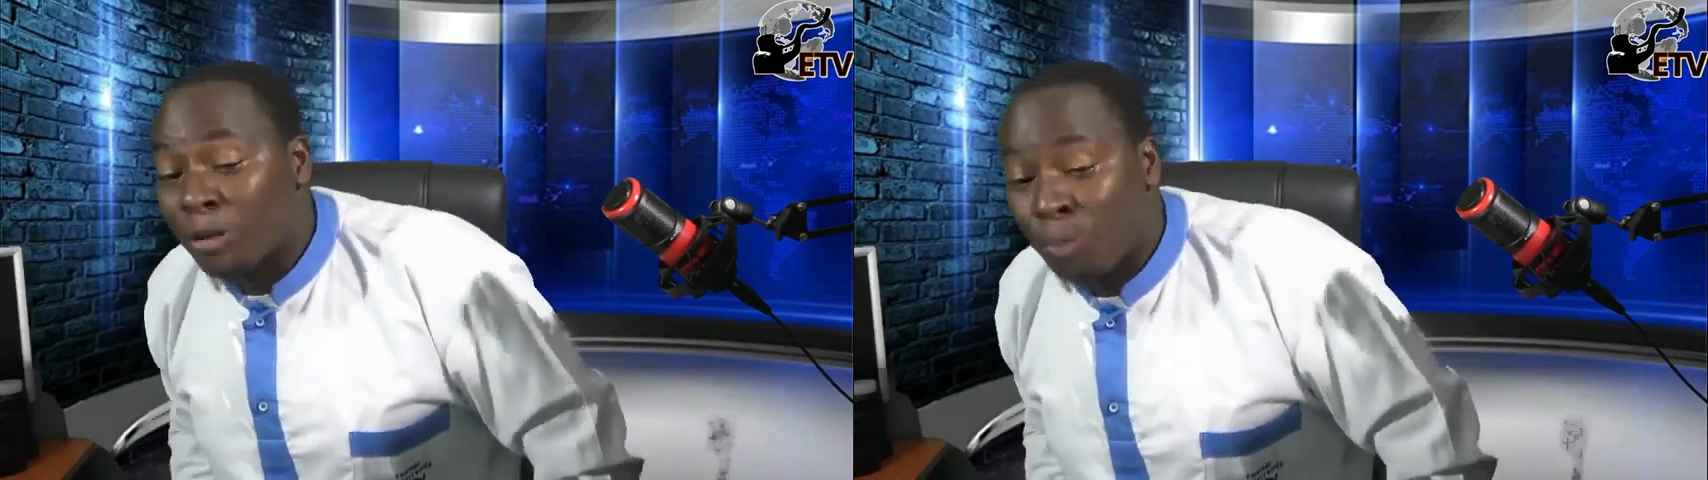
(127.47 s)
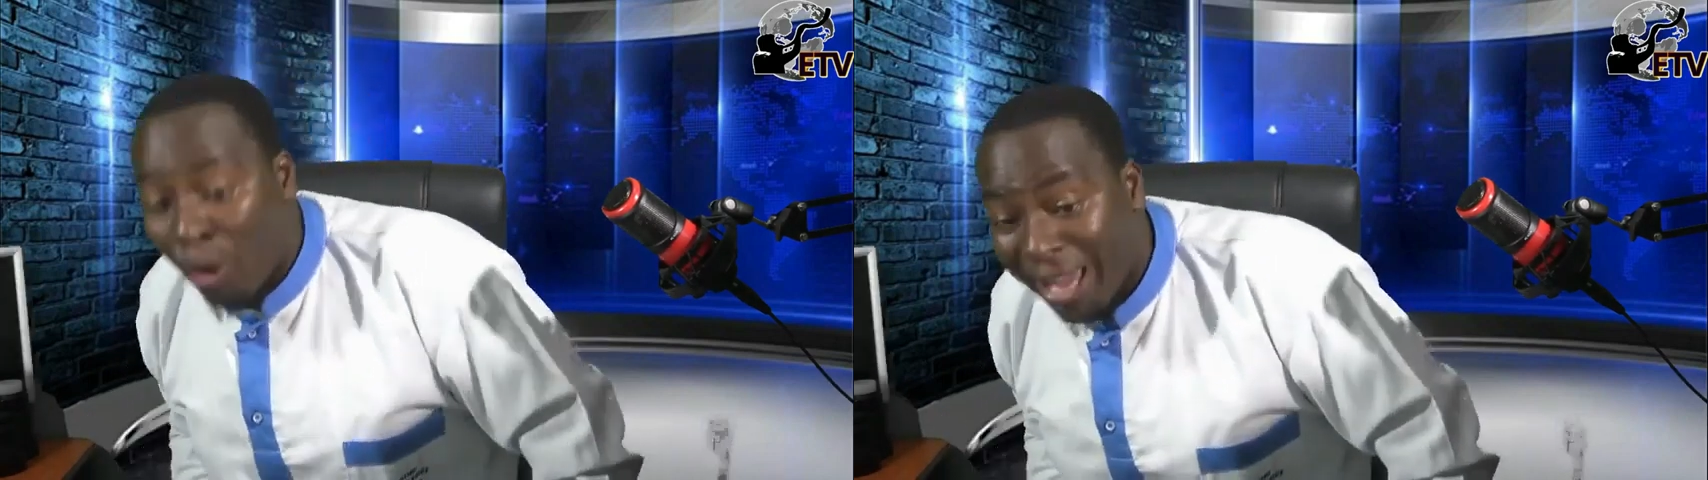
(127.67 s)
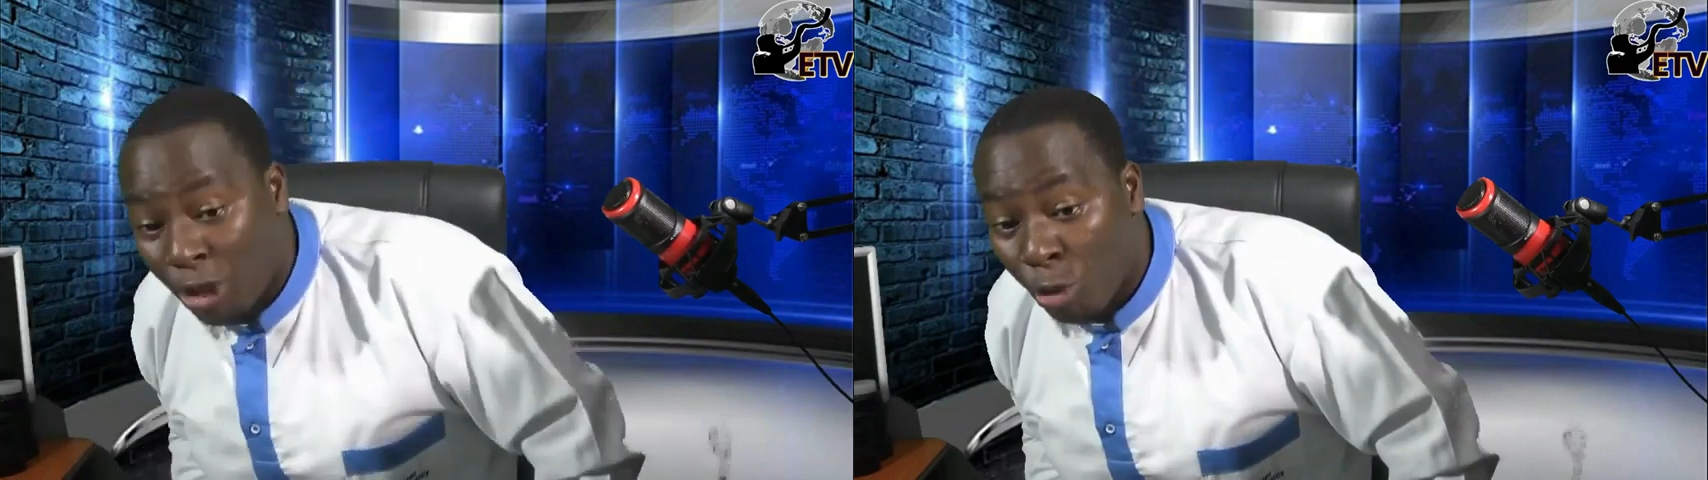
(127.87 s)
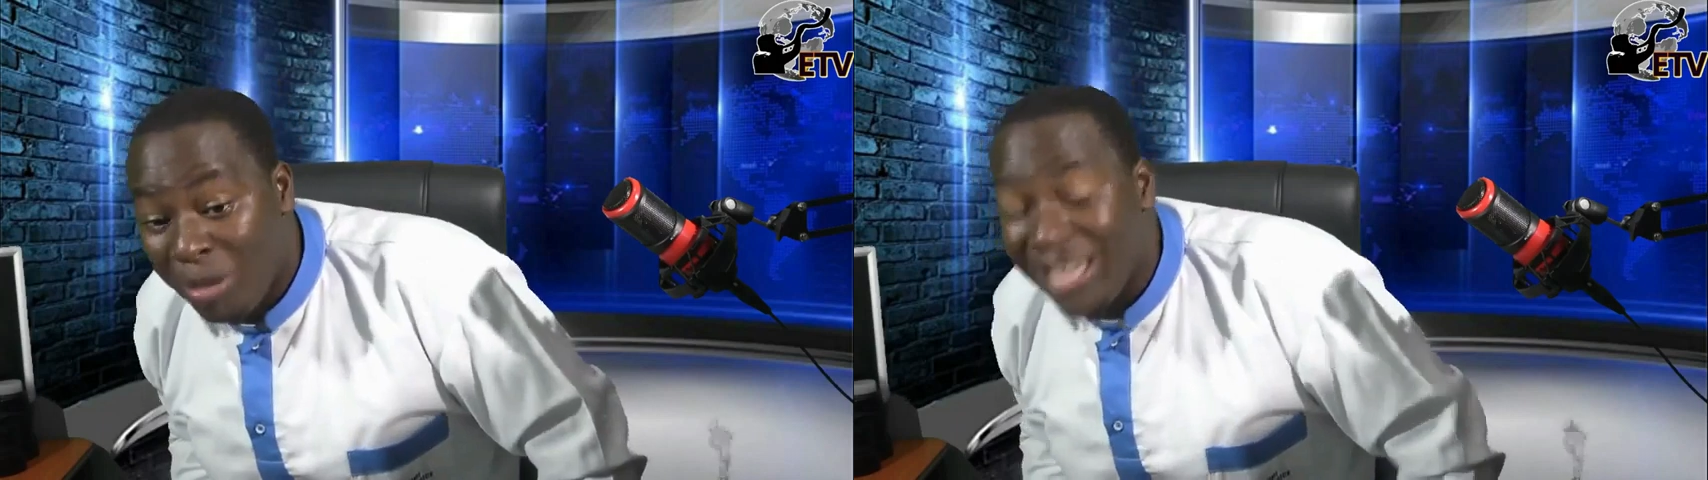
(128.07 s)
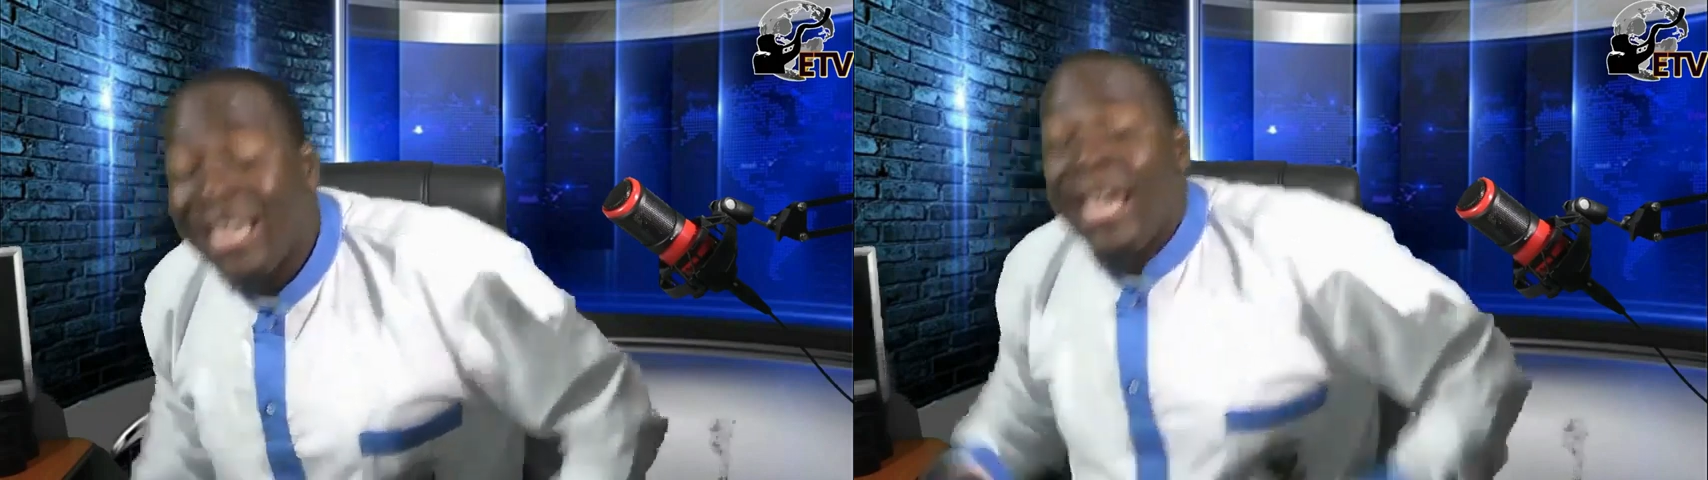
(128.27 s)
has spoken to
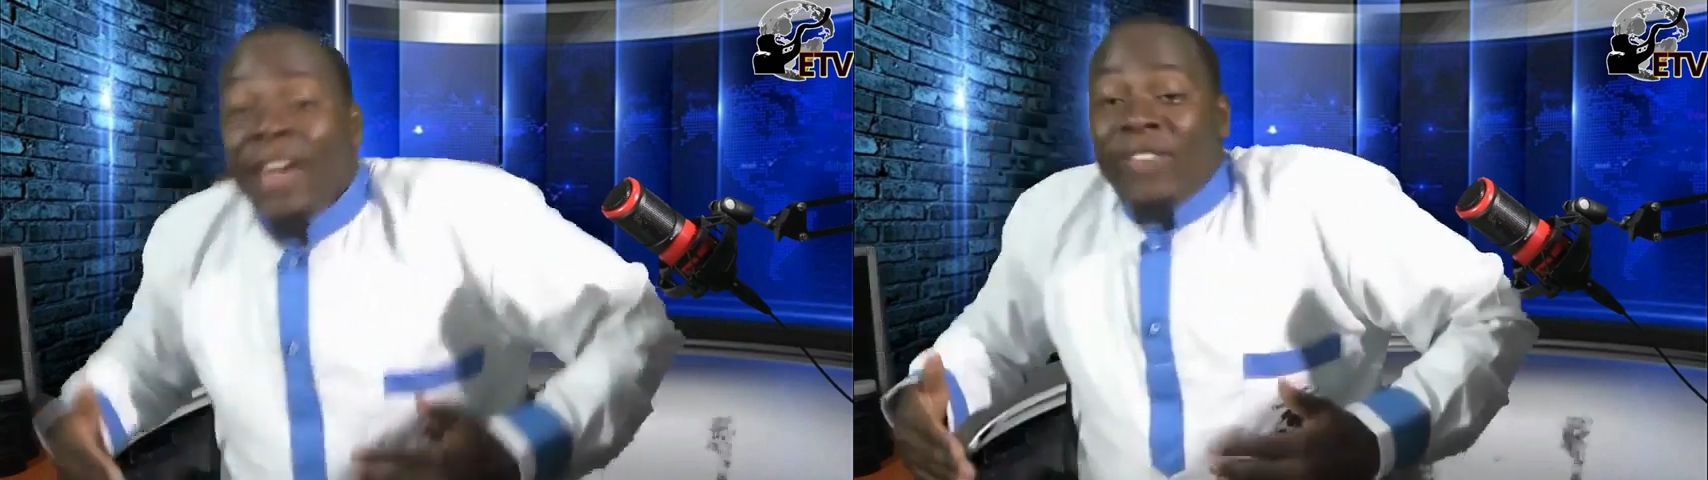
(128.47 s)
me,